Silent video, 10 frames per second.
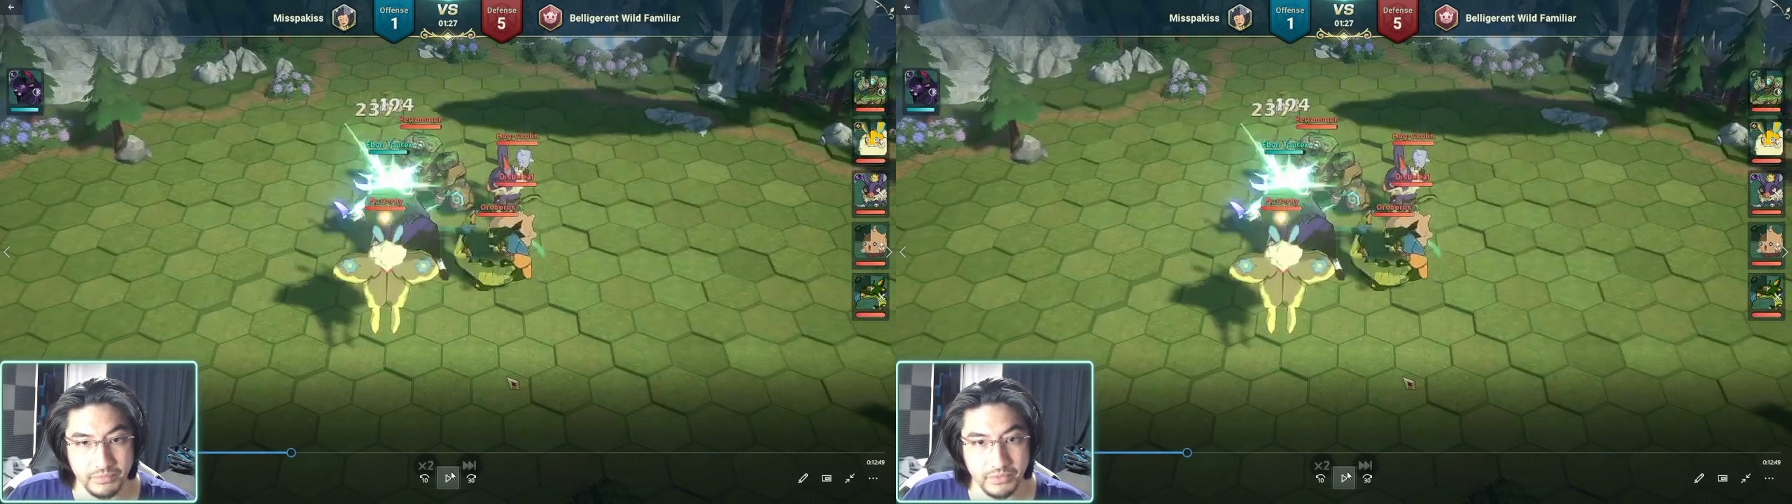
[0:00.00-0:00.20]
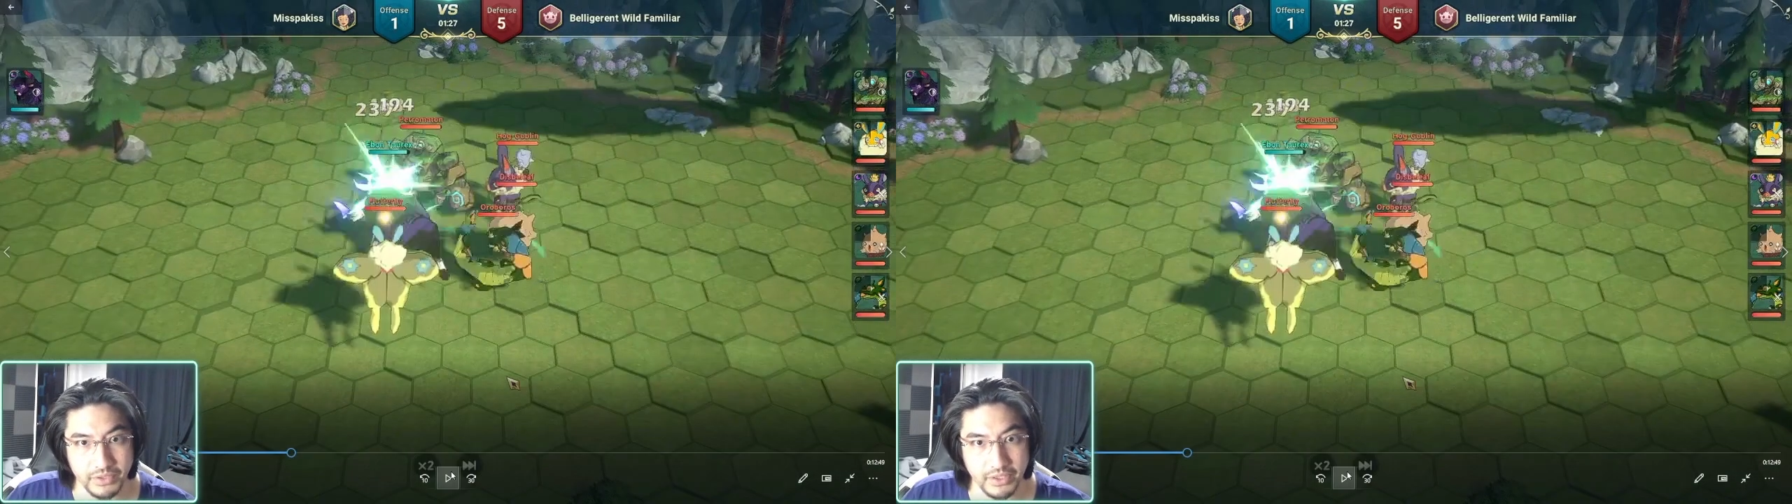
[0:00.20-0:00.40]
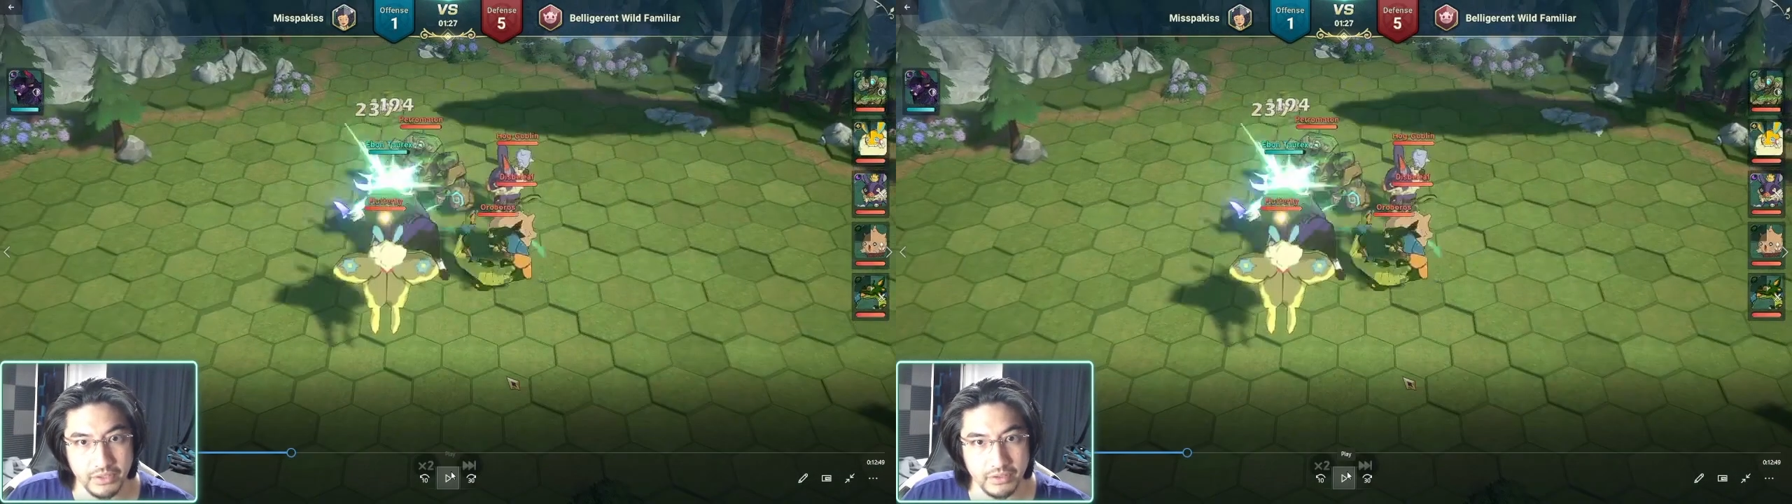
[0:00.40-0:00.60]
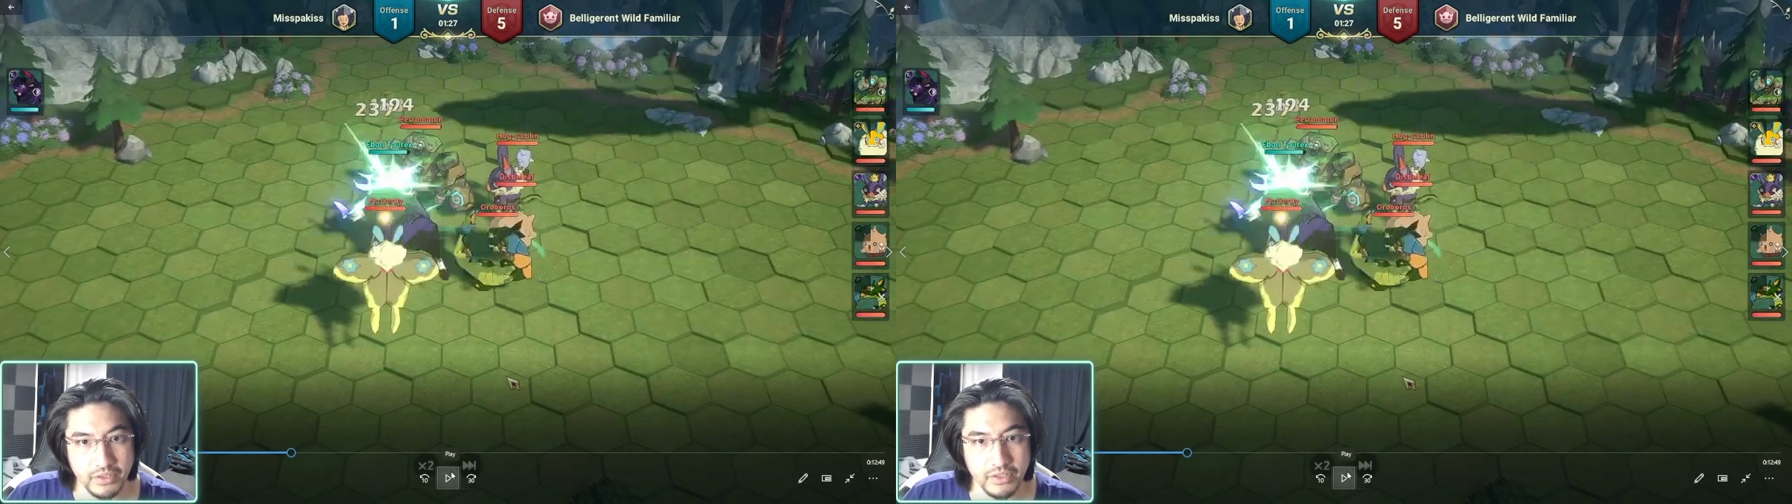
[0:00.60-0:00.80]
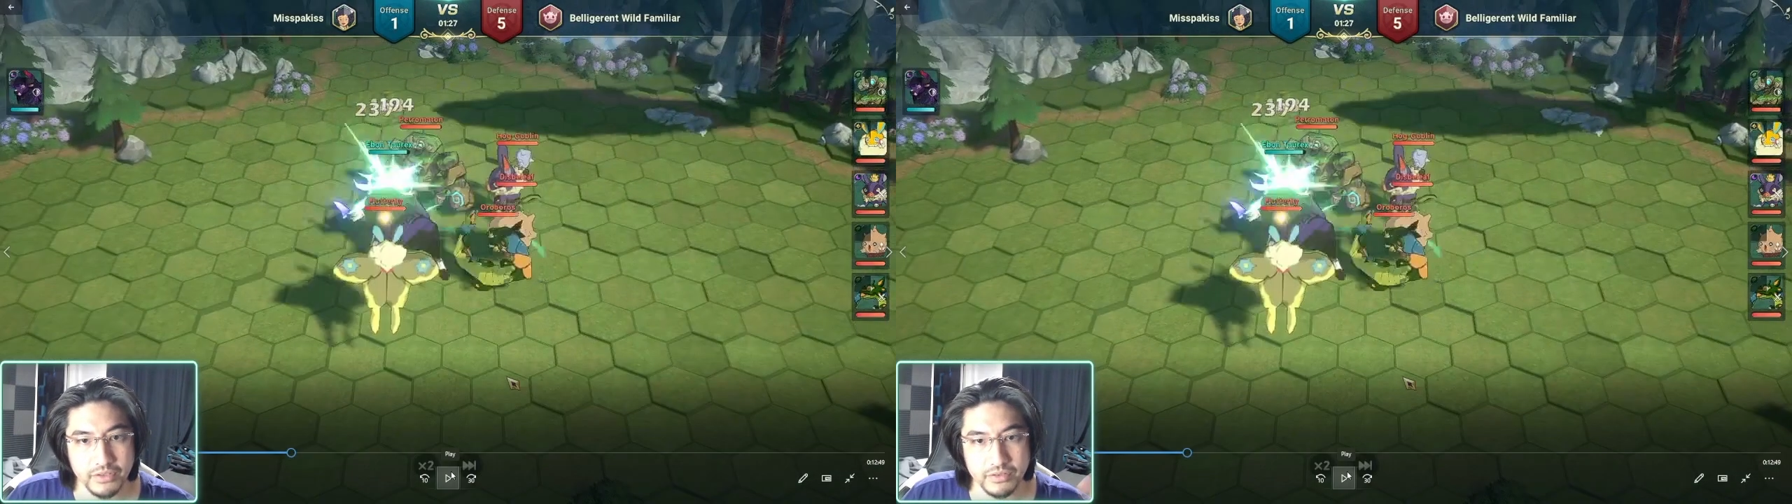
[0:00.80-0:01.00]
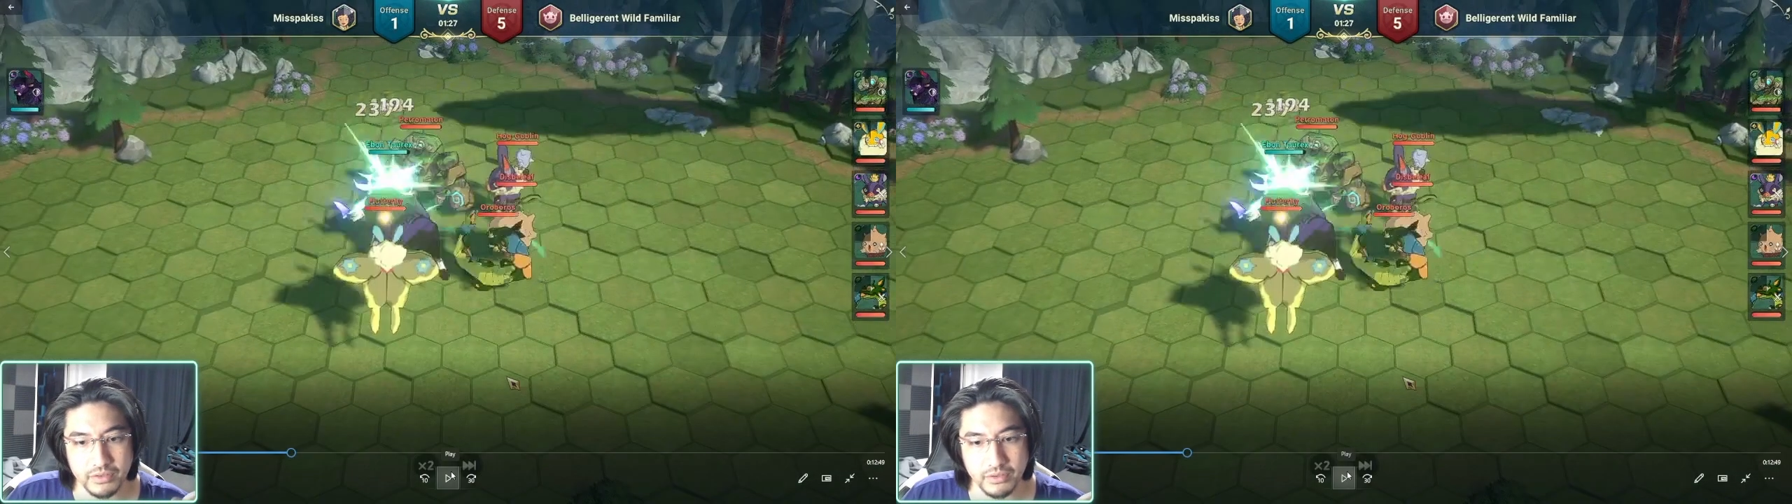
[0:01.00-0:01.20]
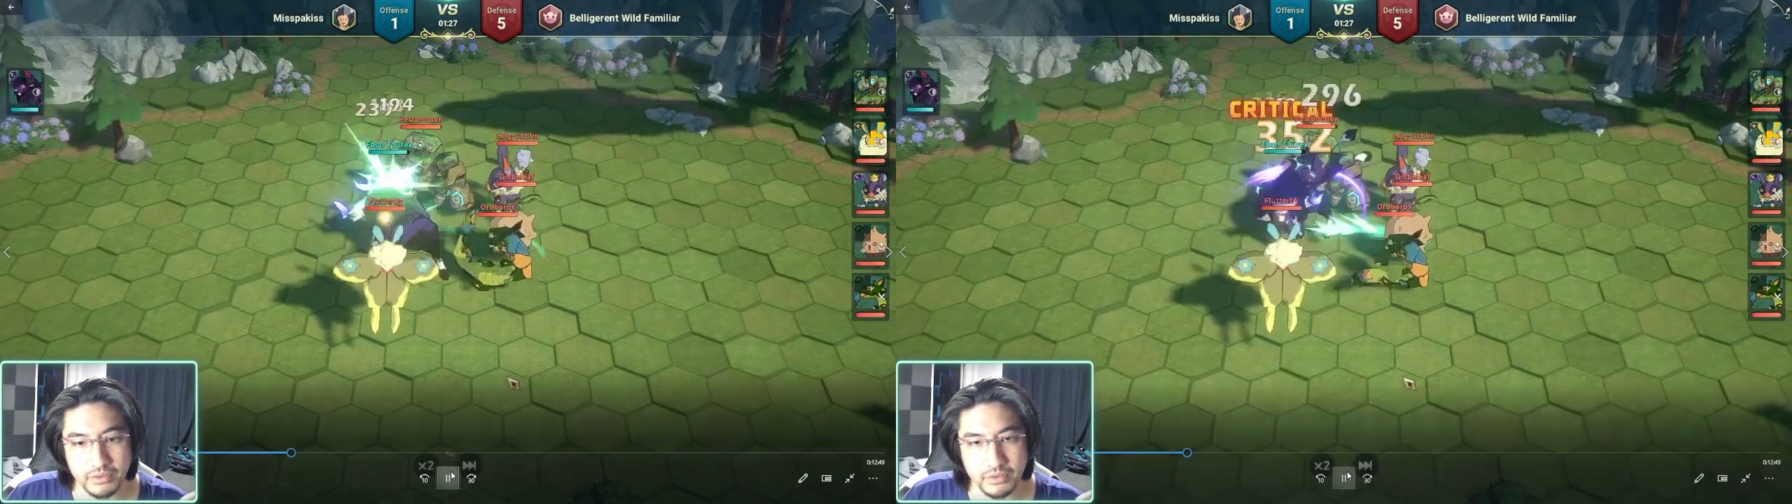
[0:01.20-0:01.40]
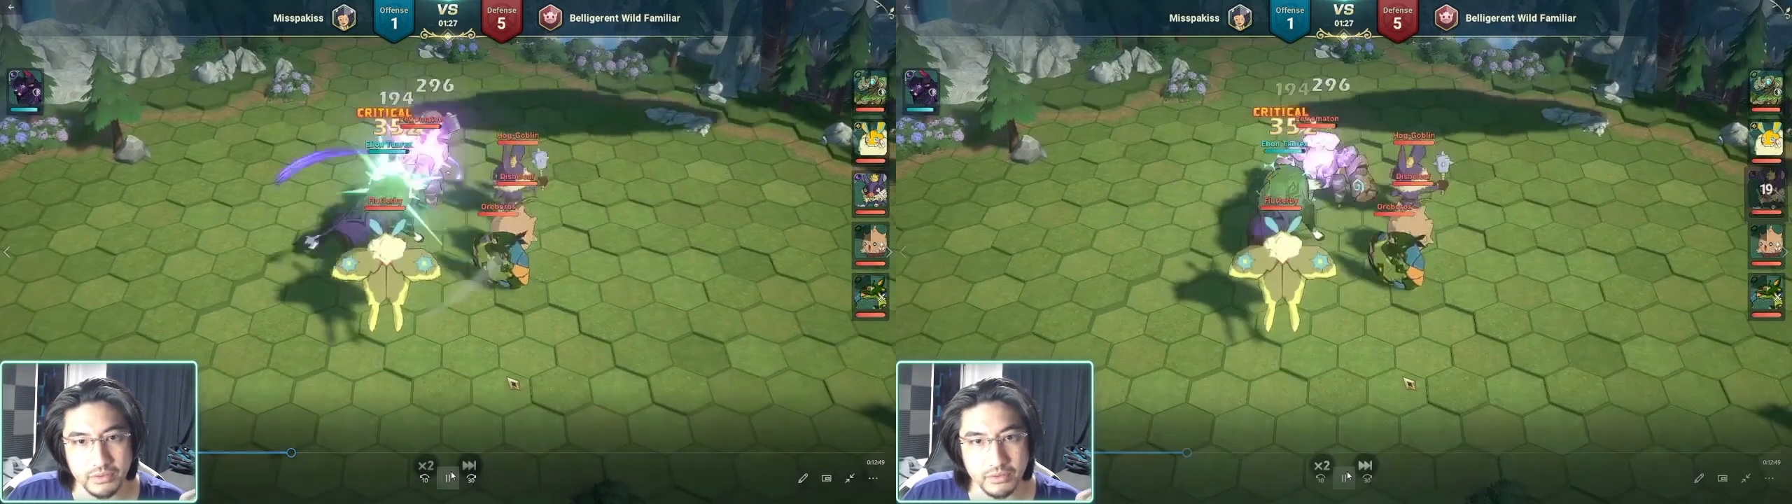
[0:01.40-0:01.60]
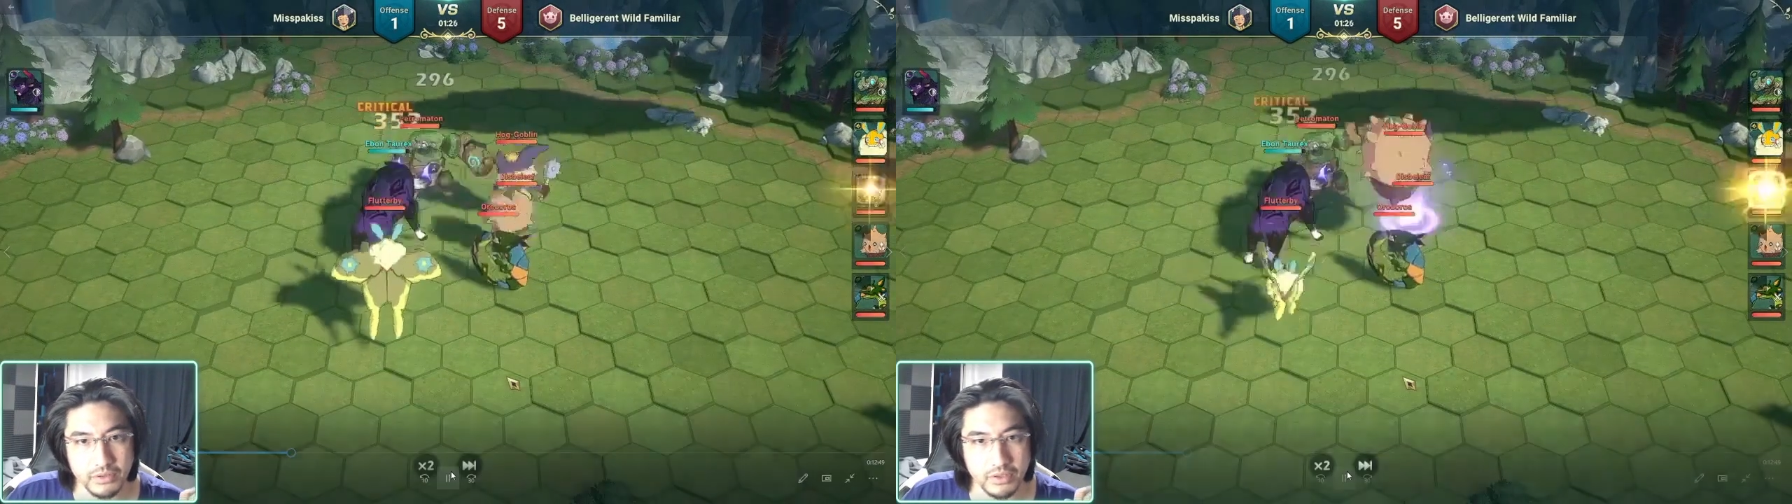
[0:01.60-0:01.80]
All right, so